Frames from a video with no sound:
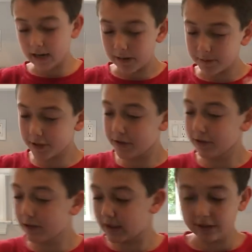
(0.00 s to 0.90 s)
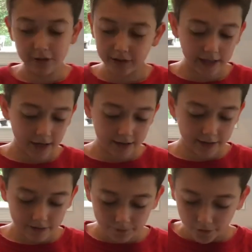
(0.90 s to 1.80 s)
I'm just used to doing the
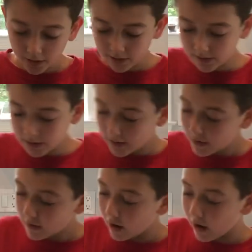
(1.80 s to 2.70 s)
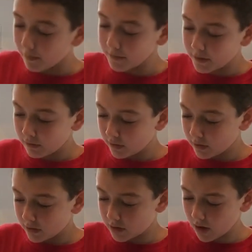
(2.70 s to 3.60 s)
onion first.
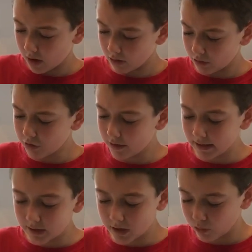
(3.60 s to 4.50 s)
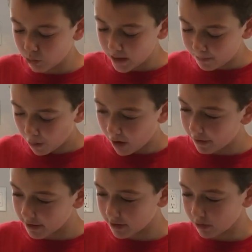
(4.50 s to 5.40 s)
So you can sweep all
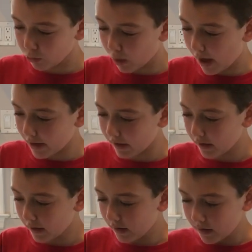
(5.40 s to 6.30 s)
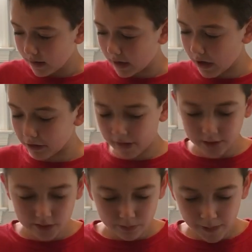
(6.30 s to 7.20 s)
this away. Now you have a
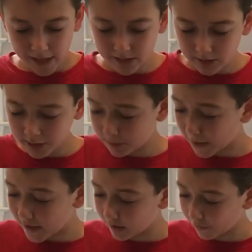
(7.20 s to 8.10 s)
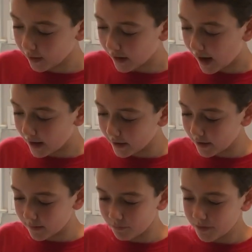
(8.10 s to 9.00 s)
space for an
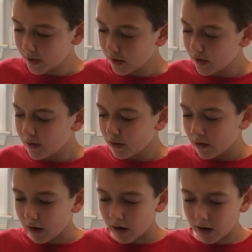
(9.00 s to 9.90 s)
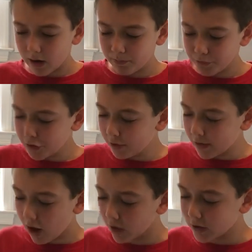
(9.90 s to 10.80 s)
onion. You can
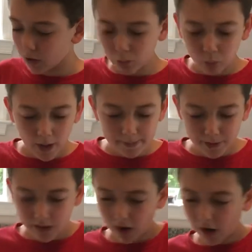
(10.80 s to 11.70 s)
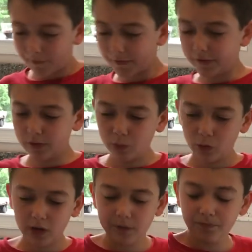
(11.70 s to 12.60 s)
also wipe it off if you
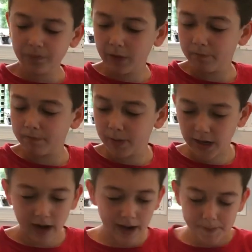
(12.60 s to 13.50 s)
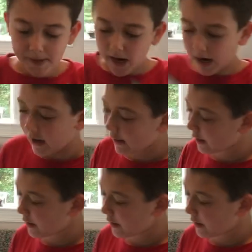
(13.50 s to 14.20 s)
want, but I'm not.